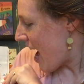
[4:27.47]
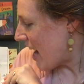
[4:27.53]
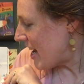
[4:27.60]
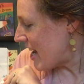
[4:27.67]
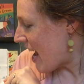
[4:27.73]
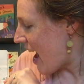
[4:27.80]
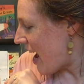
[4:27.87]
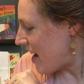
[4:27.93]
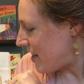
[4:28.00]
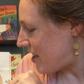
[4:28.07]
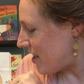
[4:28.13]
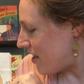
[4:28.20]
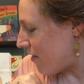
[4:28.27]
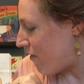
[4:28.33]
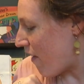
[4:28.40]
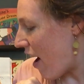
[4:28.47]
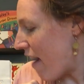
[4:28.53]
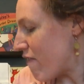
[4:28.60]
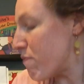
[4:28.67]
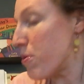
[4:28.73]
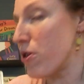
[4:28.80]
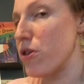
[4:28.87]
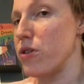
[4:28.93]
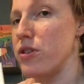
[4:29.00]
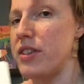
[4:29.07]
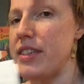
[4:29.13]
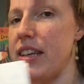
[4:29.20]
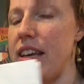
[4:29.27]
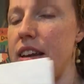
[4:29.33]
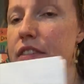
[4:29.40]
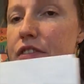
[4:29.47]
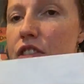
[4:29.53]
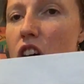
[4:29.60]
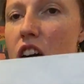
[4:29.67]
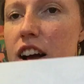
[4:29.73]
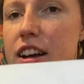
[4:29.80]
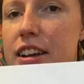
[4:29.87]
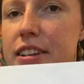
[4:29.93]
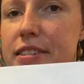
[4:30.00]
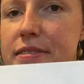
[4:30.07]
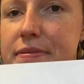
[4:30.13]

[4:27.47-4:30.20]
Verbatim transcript: And he ate the five birds in a flock.